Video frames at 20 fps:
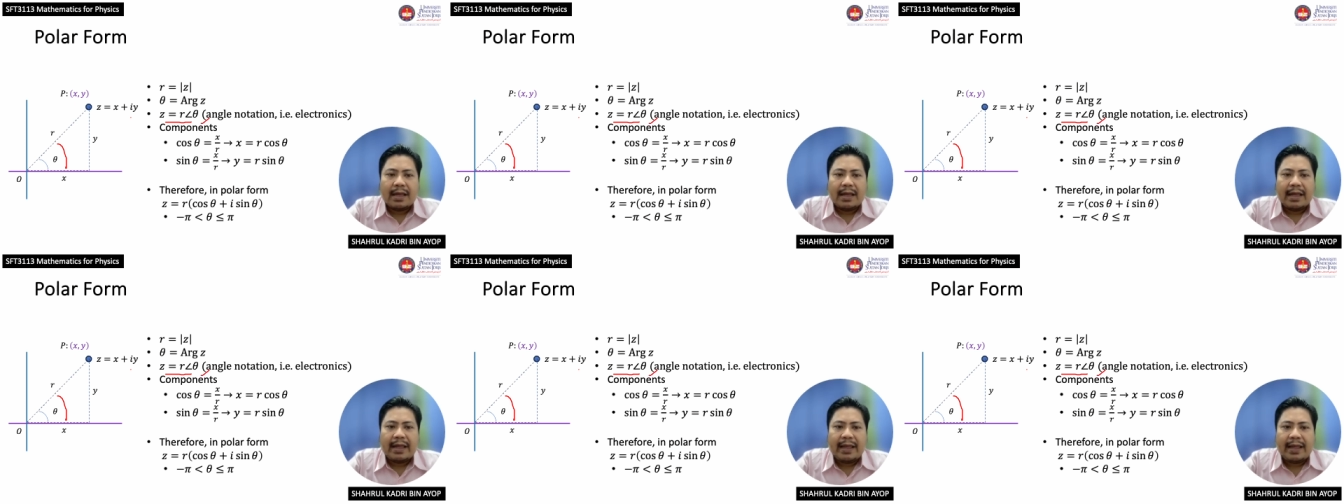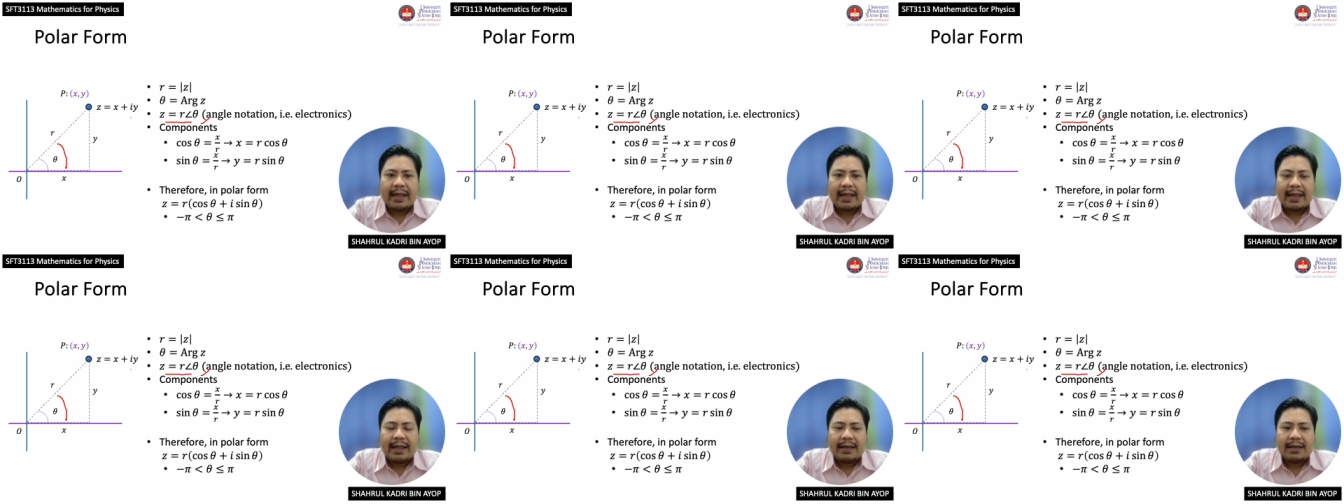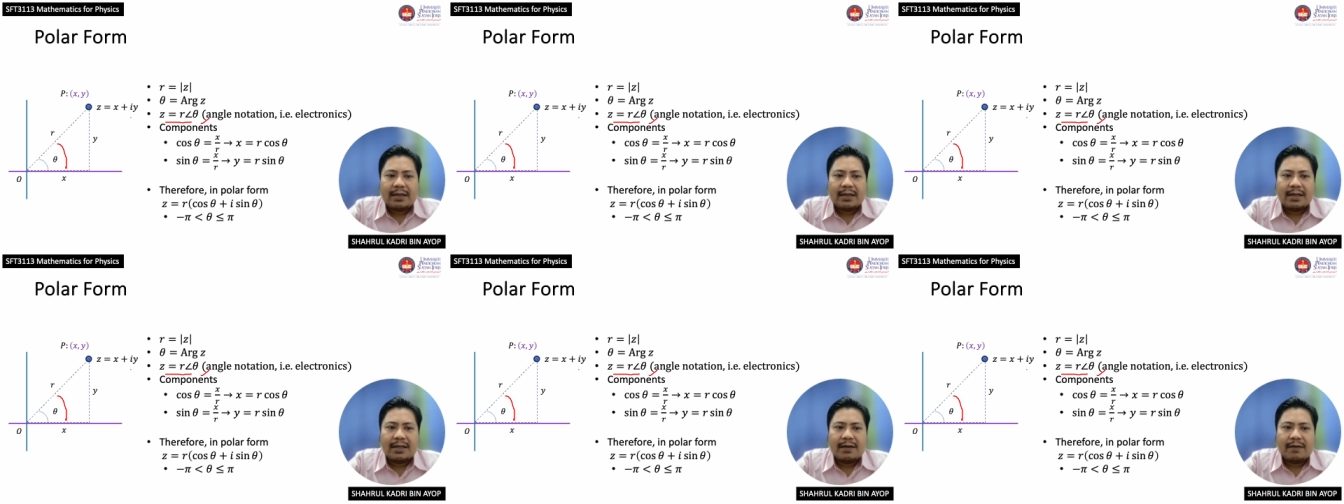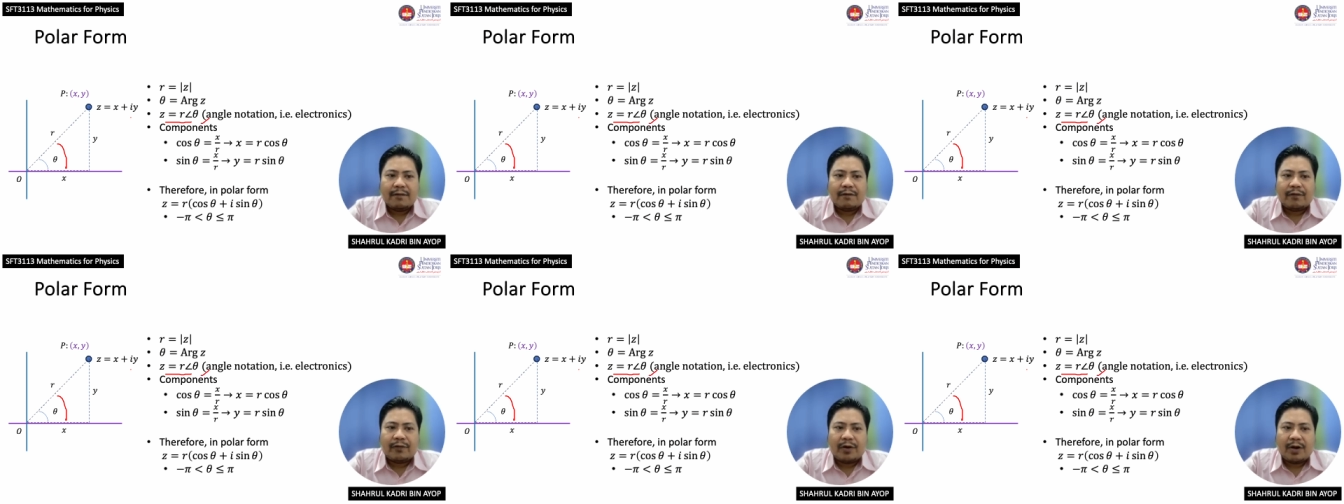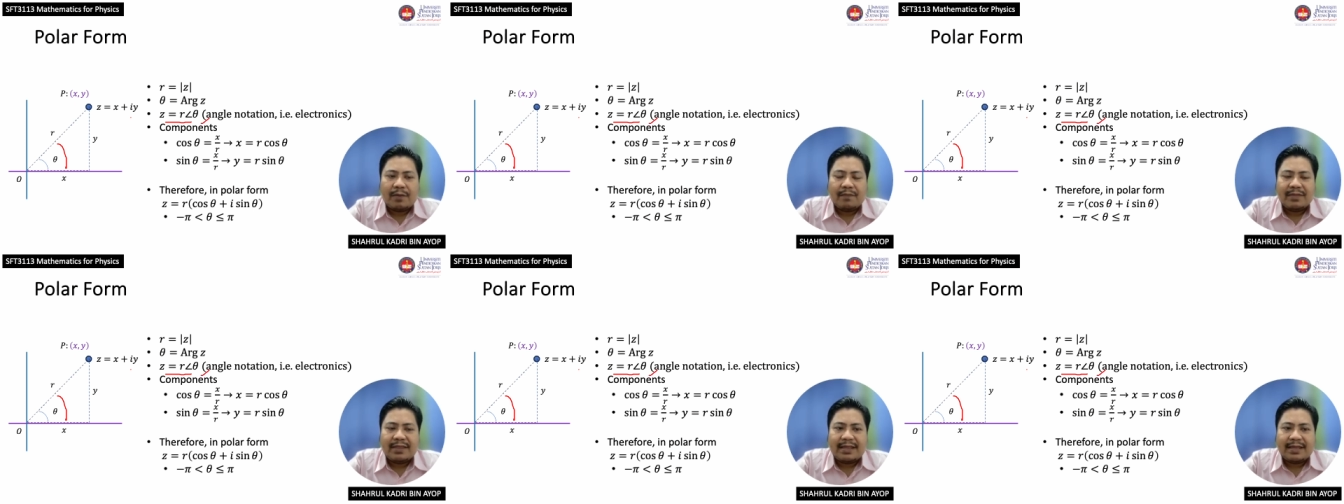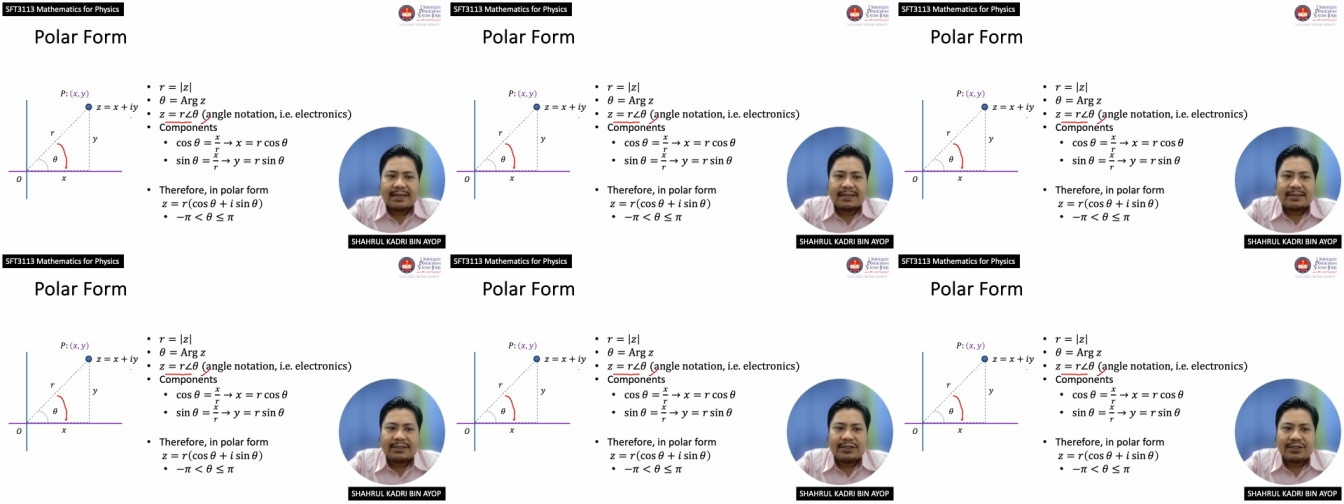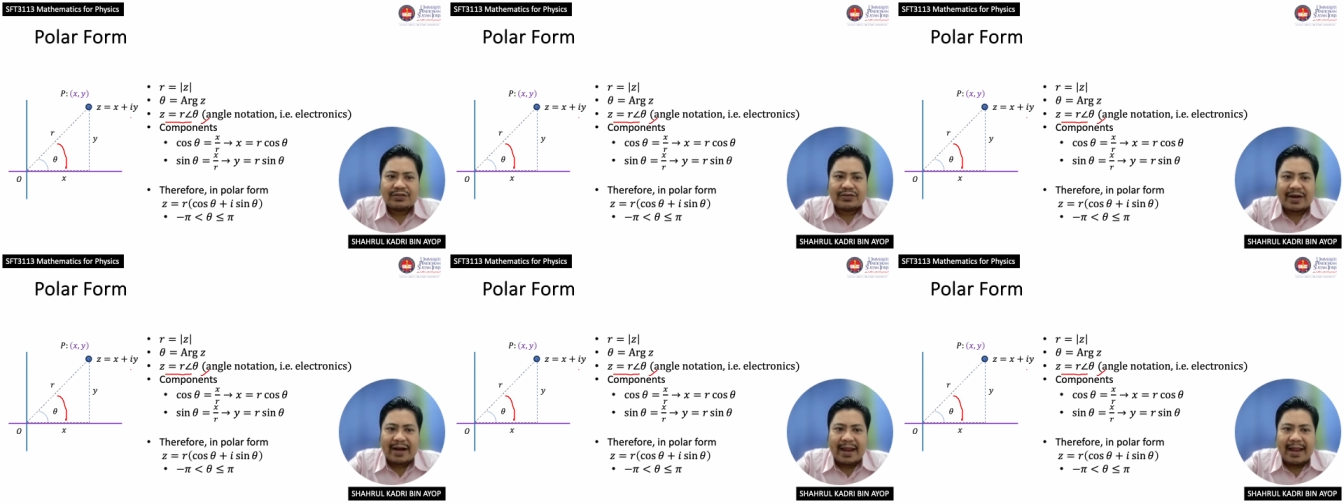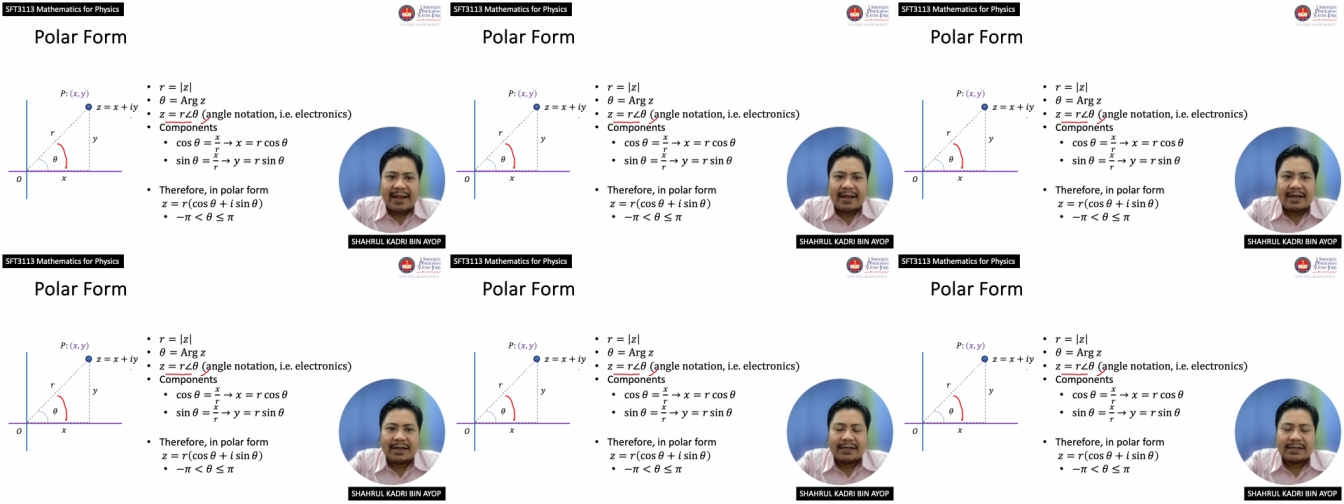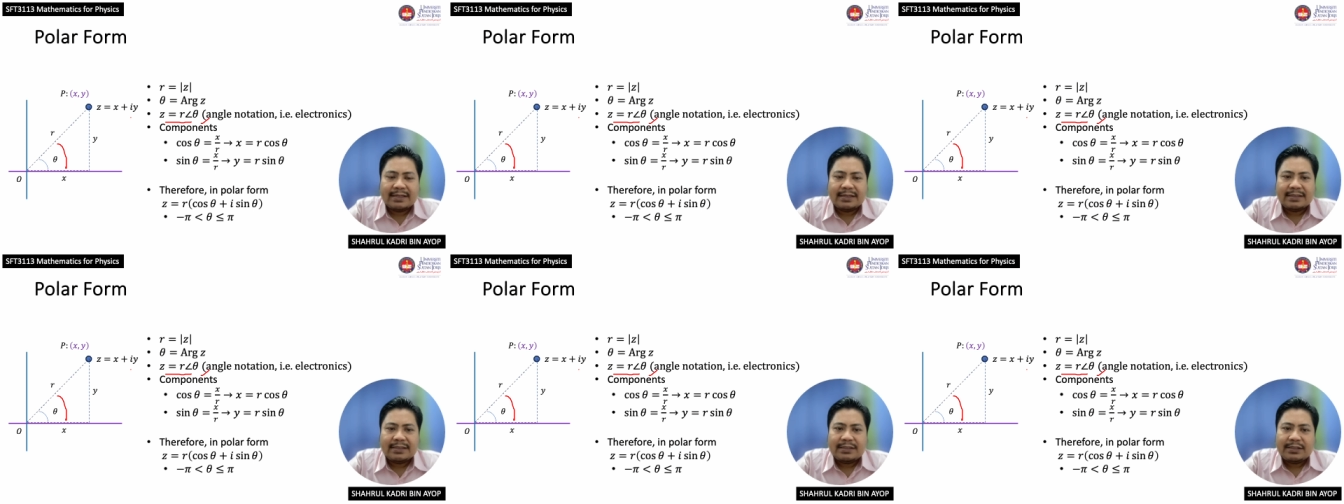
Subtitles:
And from the triangle,